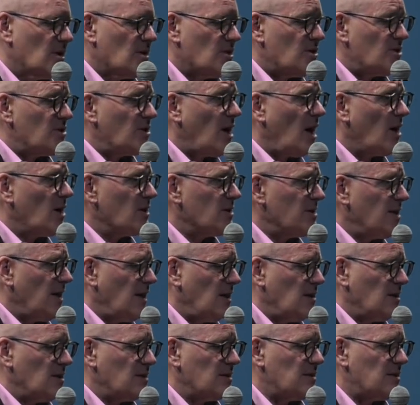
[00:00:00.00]
Star
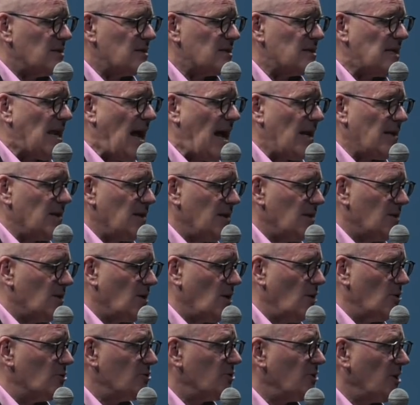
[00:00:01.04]
talent does not need
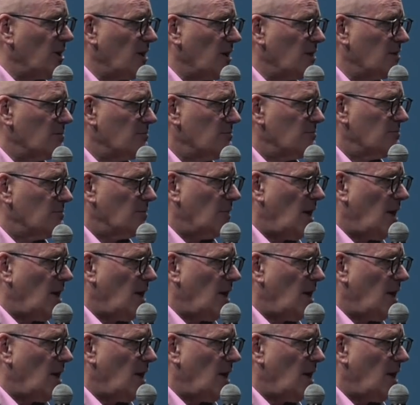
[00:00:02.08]
coaching